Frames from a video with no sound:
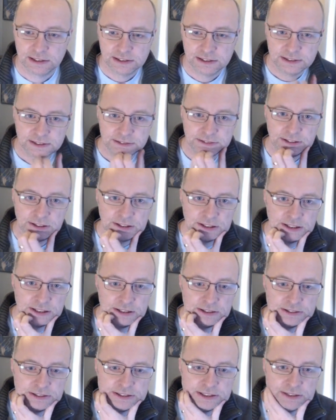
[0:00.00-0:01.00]
So I can
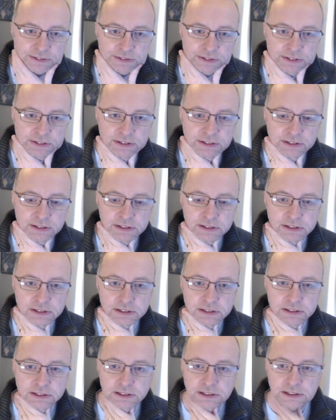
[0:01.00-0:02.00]
go 7...
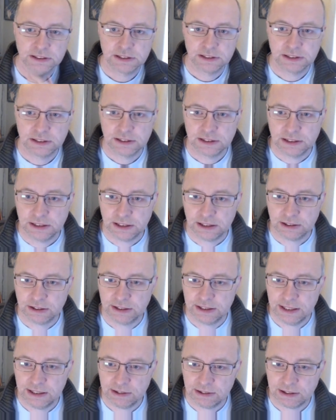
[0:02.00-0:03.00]
I
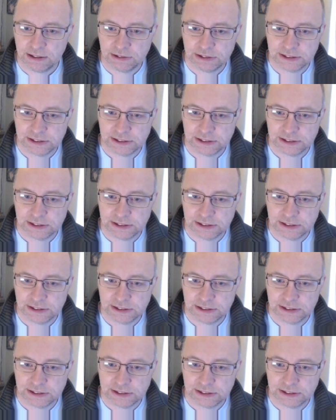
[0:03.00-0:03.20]
could now go